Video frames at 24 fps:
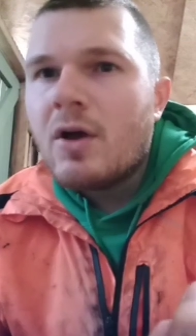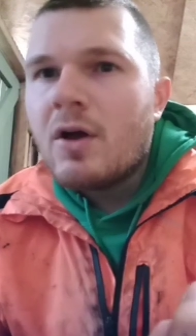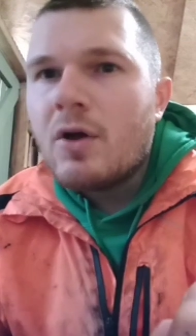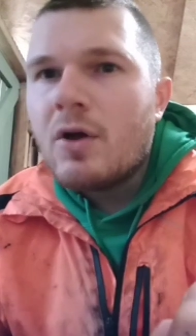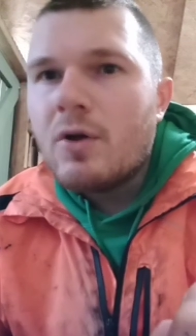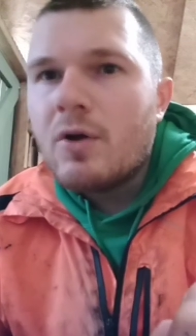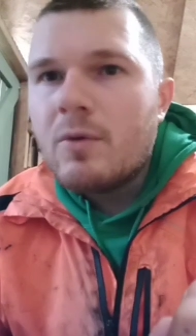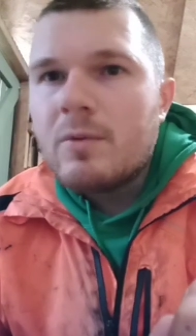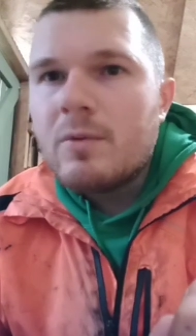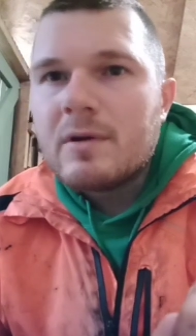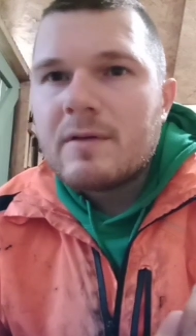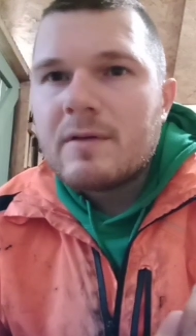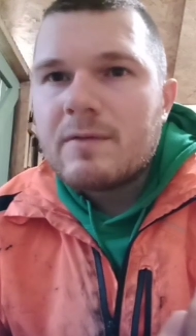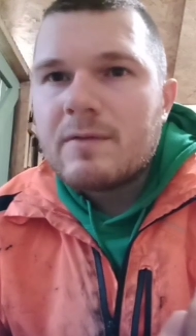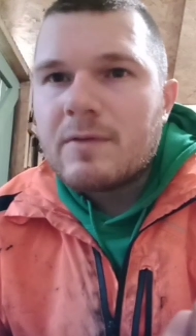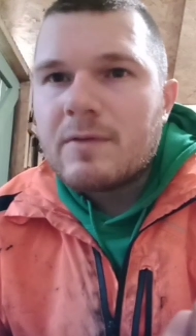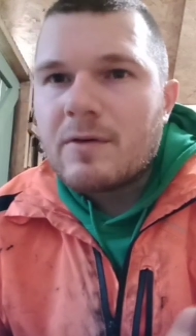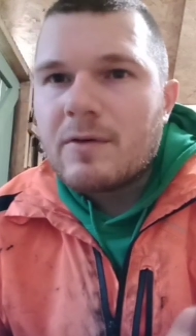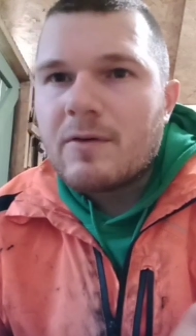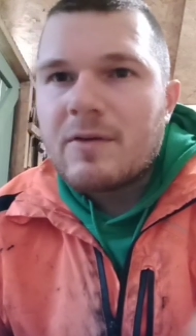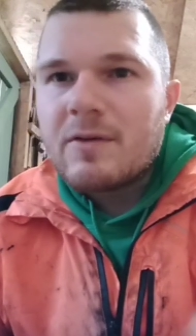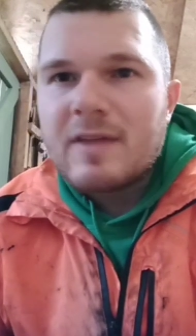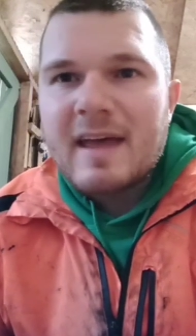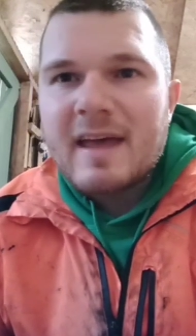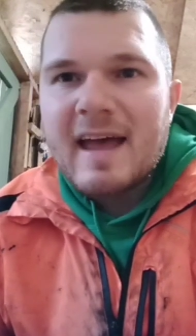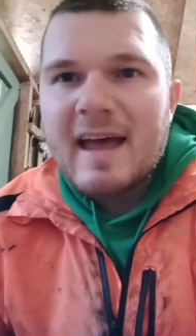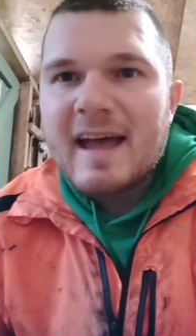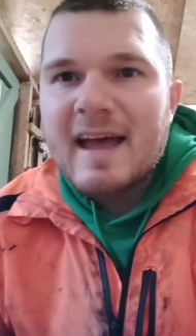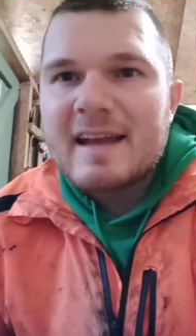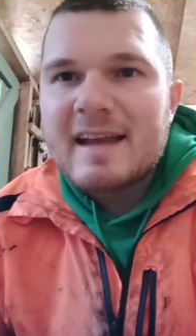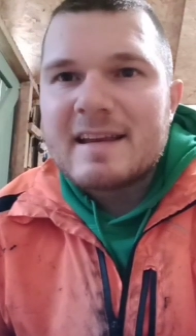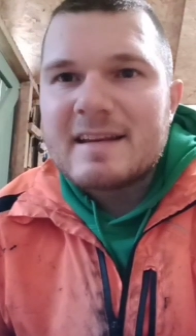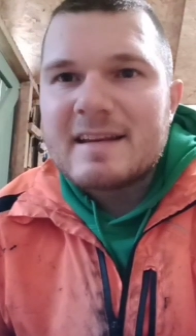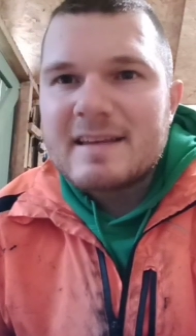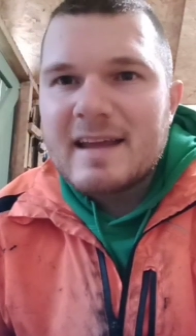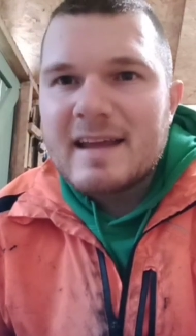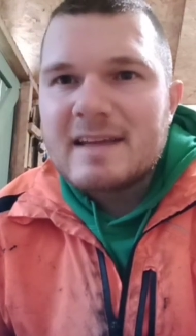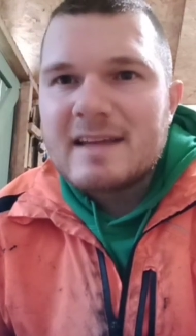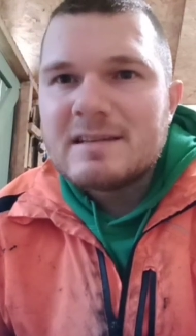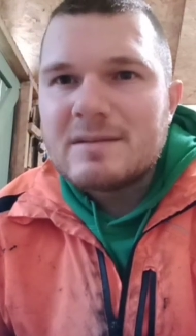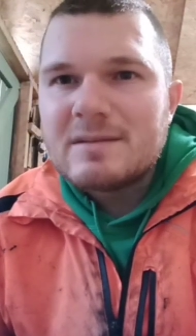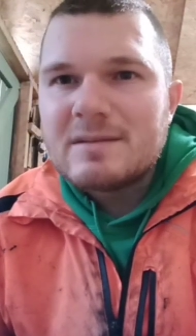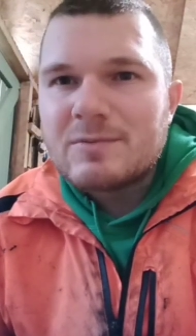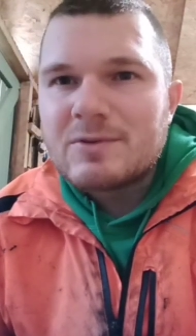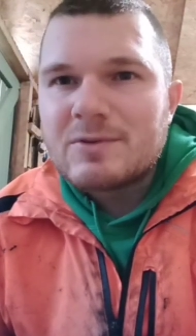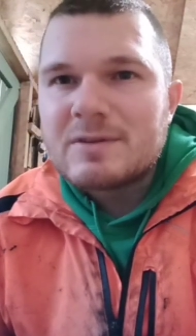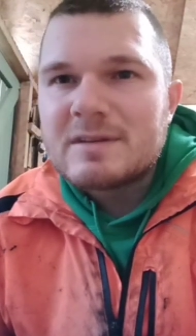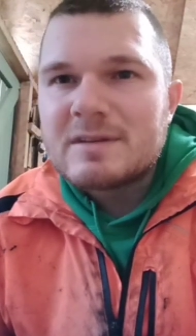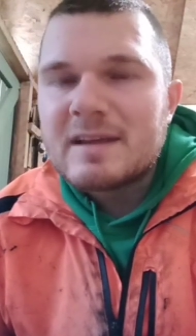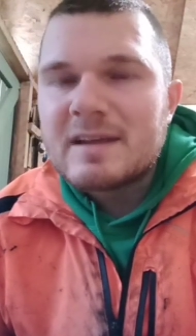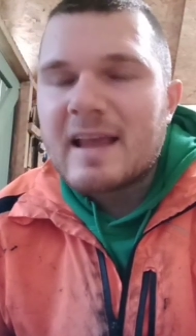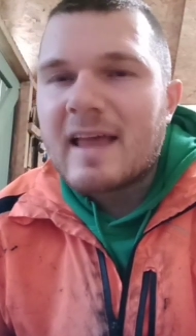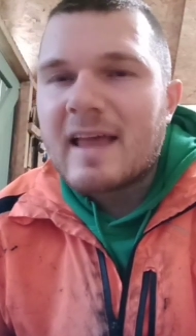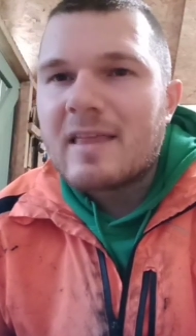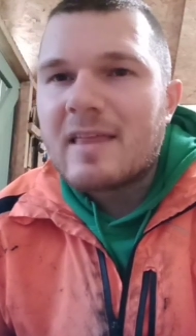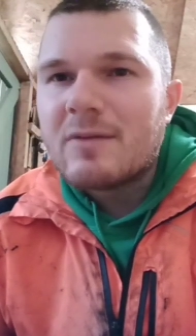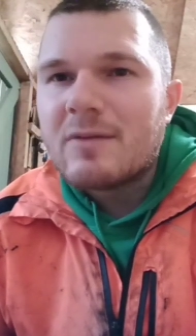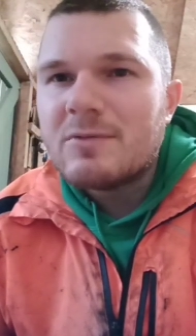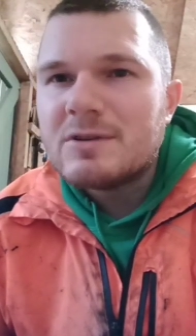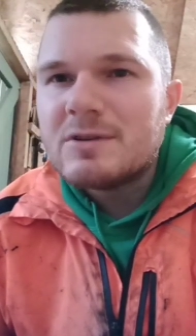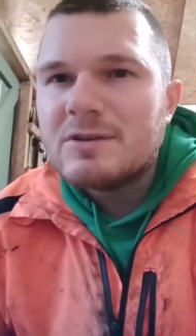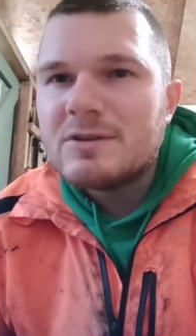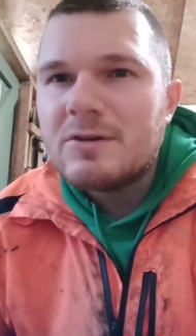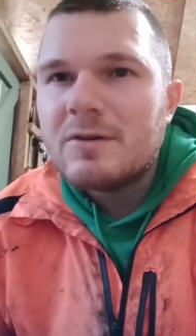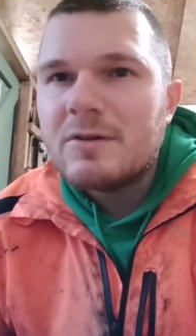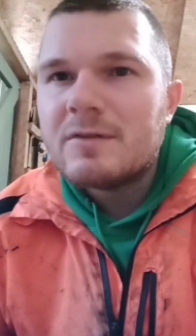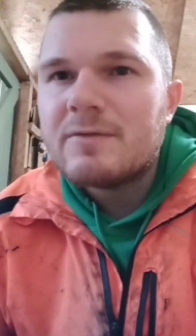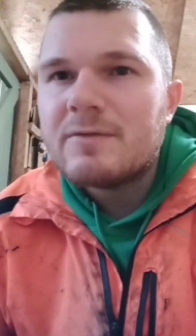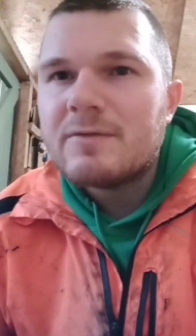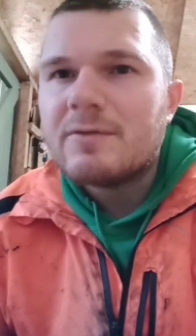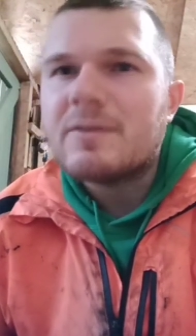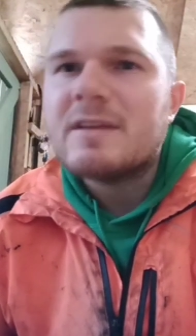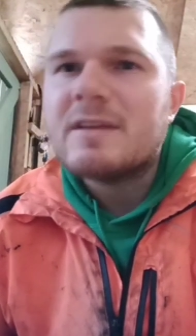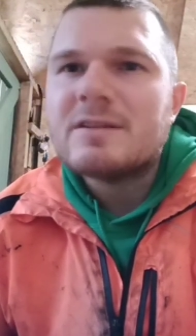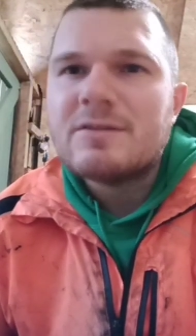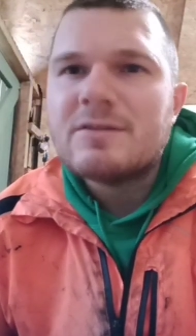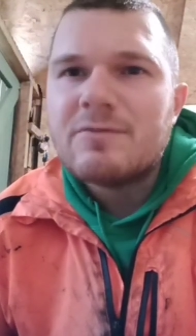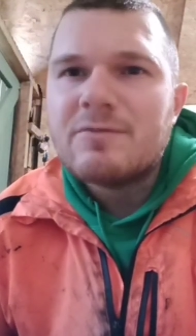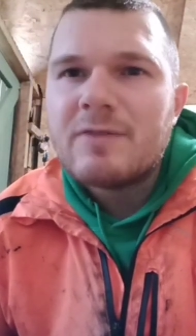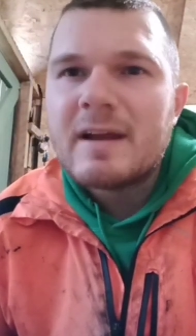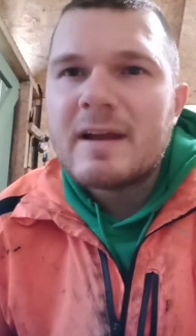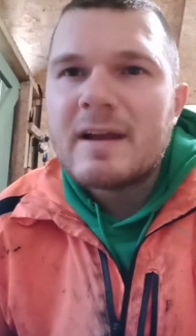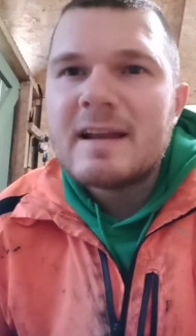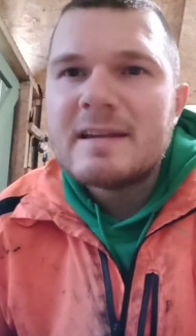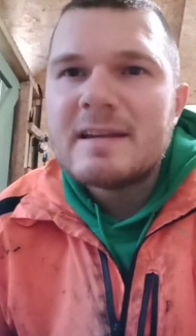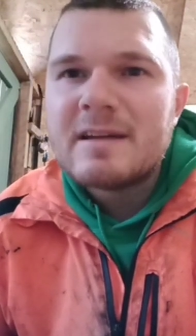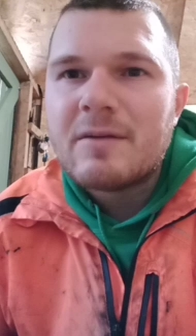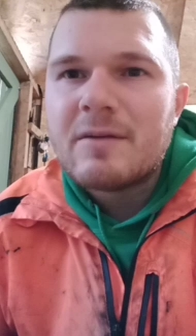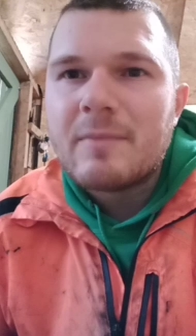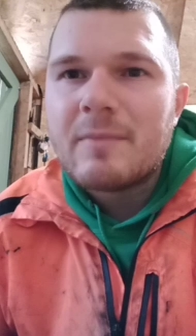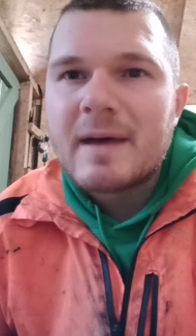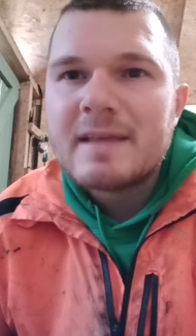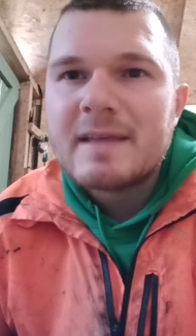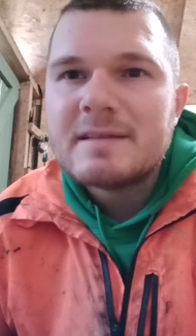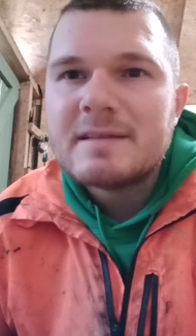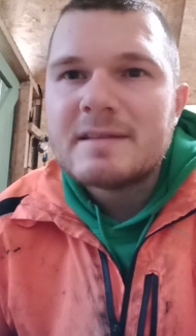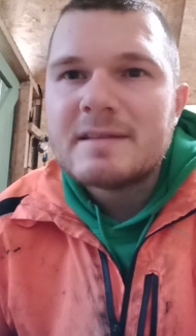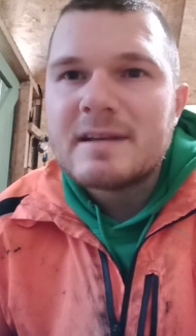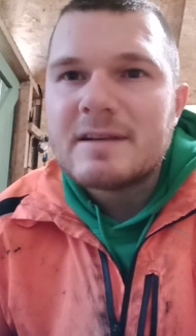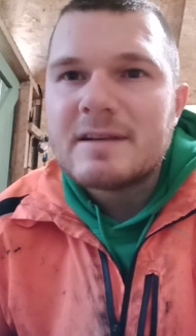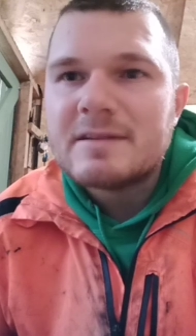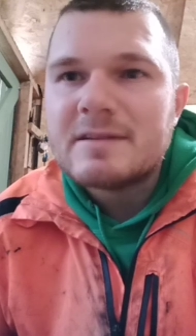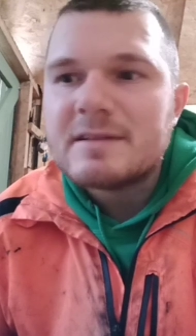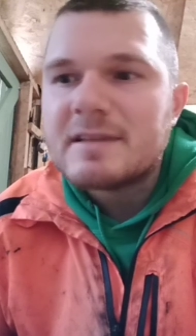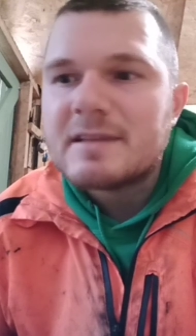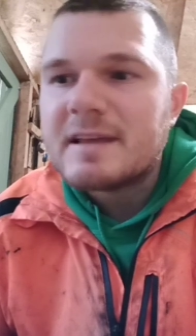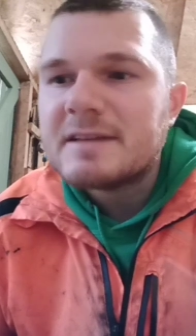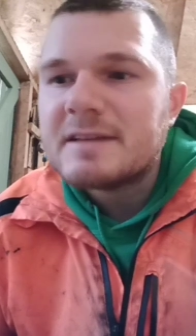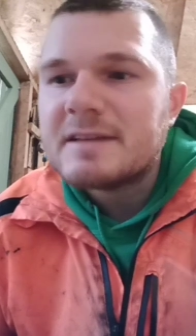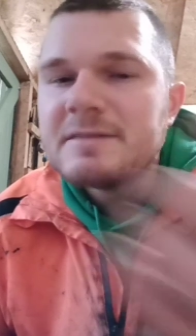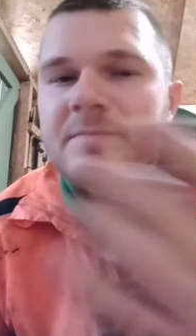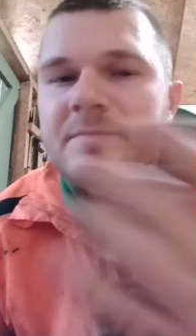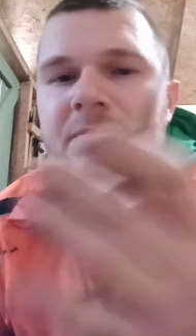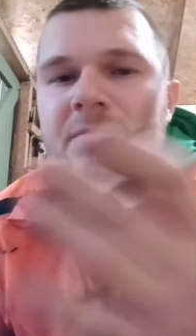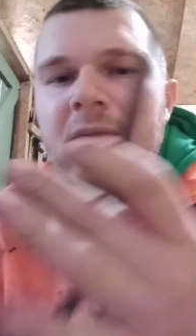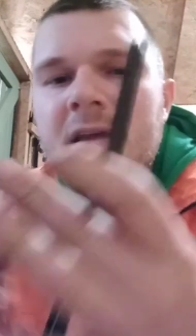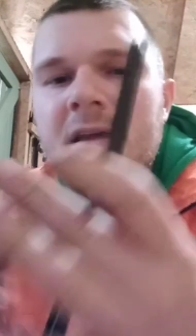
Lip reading: Who would have thought that adding decimals together was useful? They should really tell maths teachers this.